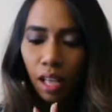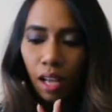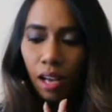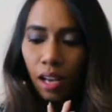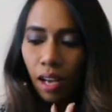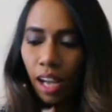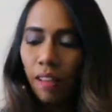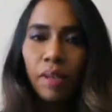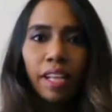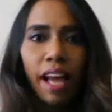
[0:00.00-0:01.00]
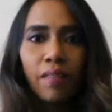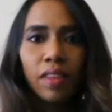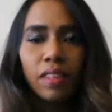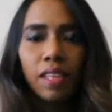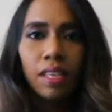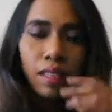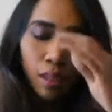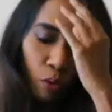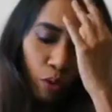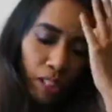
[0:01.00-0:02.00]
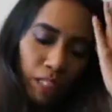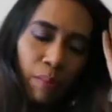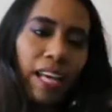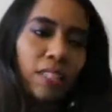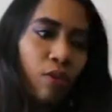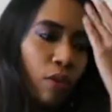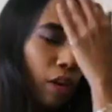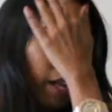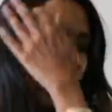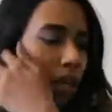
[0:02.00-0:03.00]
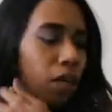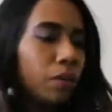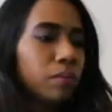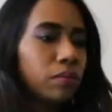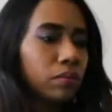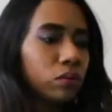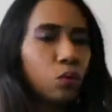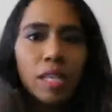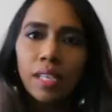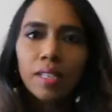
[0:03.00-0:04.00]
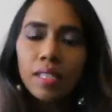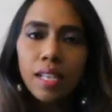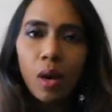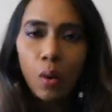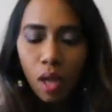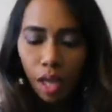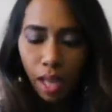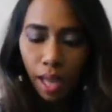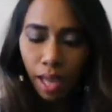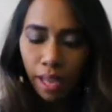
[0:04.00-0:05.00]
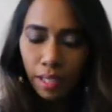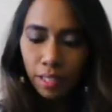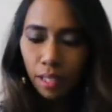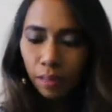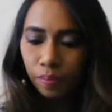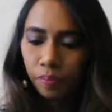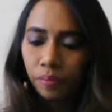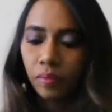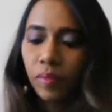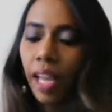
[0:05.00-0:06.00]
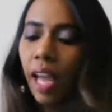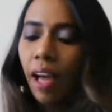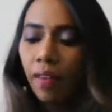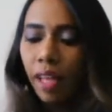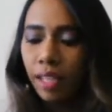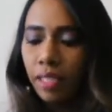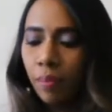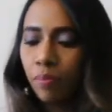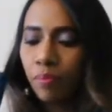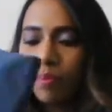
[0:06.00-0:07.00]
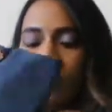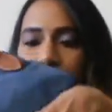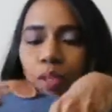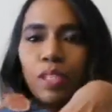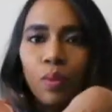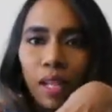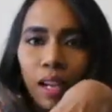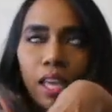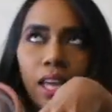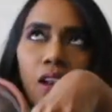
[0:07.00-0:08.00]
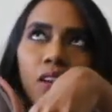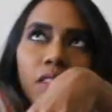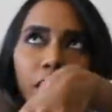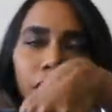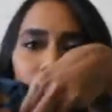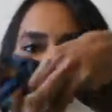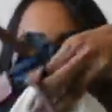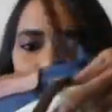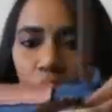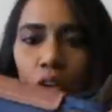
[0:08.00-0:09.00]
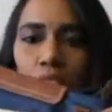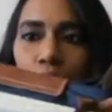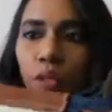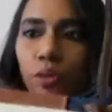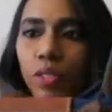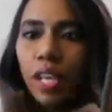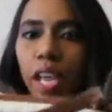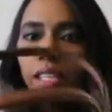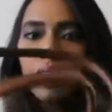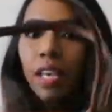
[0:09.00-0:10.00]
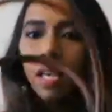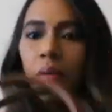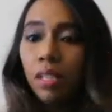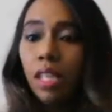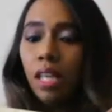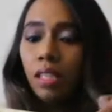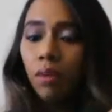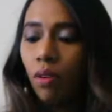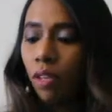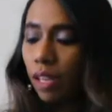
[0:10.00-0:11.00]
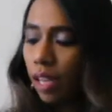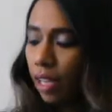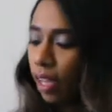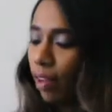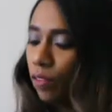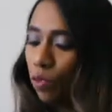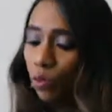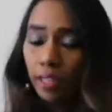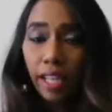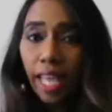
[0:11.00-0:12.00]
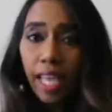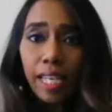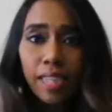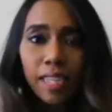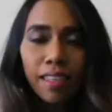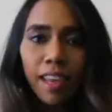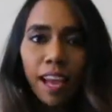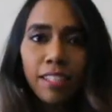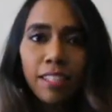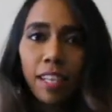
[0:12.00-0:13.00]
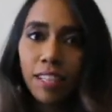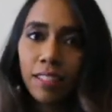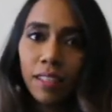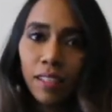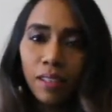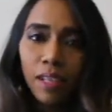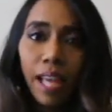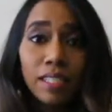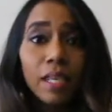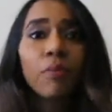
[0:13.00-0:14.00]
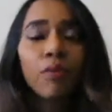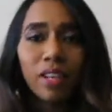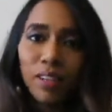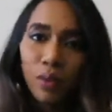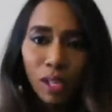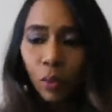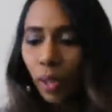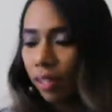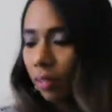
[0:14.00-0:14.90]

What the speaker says: I've been having both these bags for 3 years now, and they have held up pretty well. Okay, not they. This I have not used yet, but the other one I have used anything, and it has held up really well.